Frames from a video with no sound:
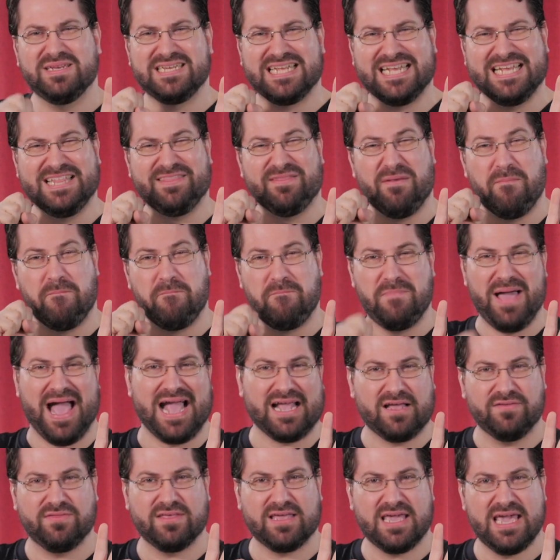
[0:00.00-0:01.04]
in the
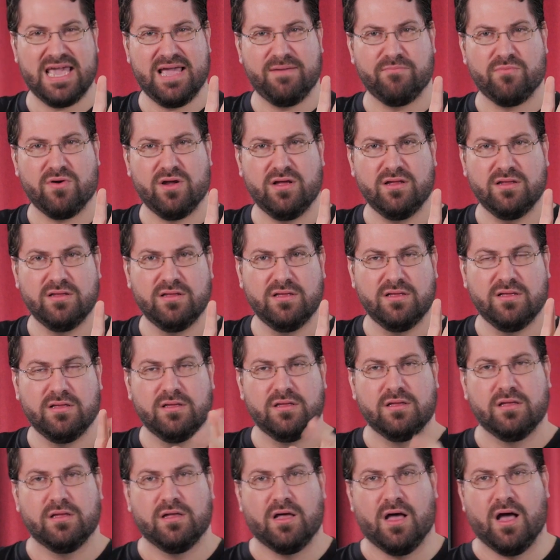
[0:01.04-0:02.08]
back of the camera
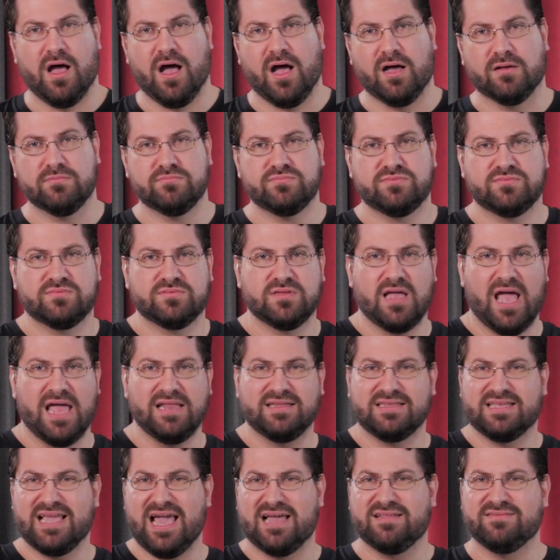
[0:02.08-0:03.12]

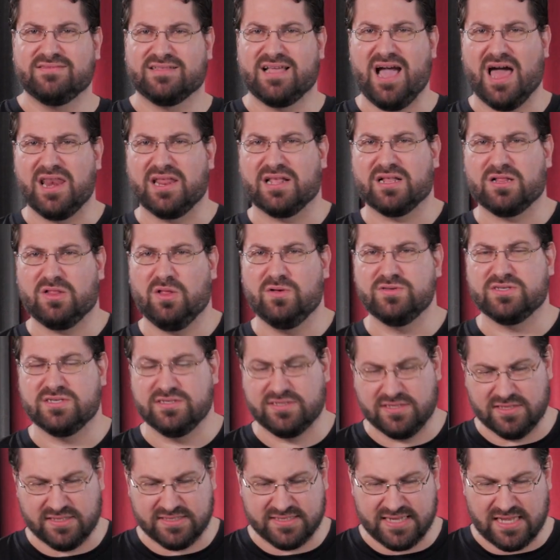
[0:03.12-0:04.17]
and got it closer
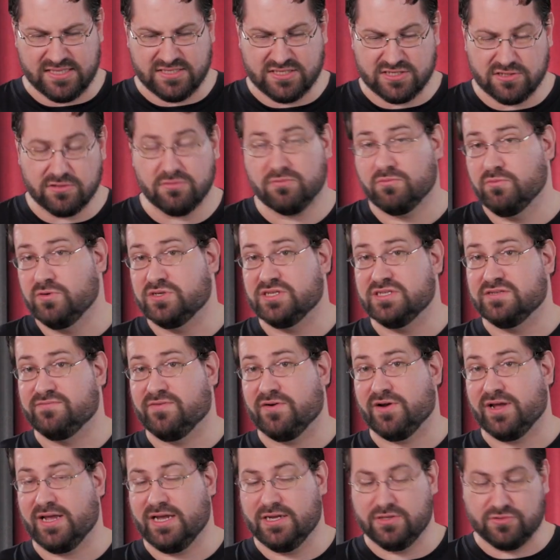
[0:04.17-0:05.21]
to the sensor, which is
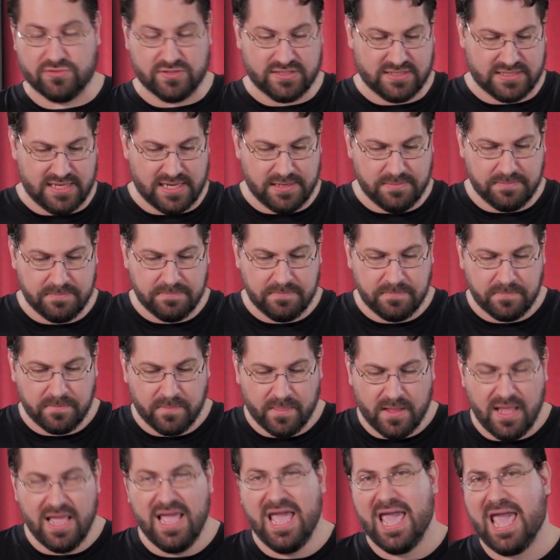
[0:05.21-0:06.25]
very interesting.
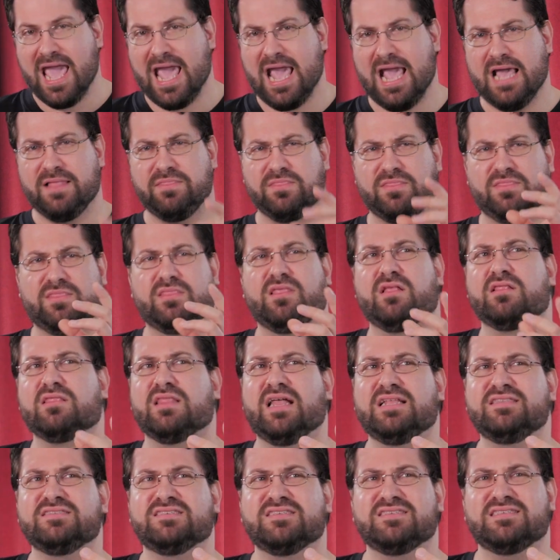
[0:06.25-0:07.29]
And the
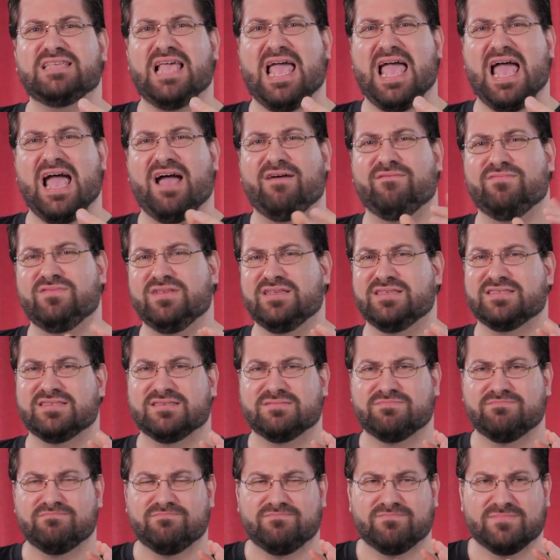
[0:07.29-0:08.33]
lenses have
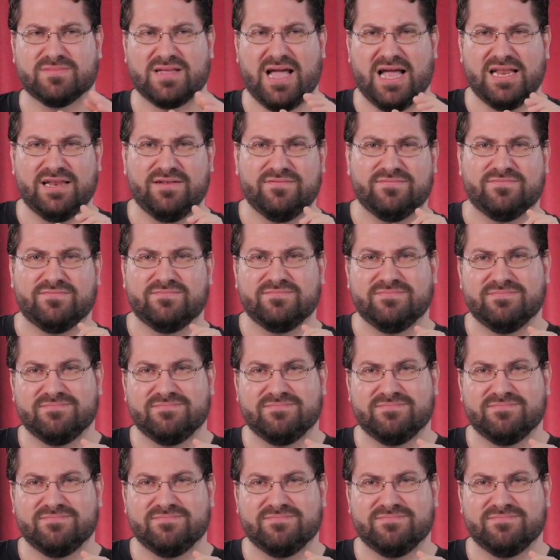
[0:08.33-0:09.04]
this kind of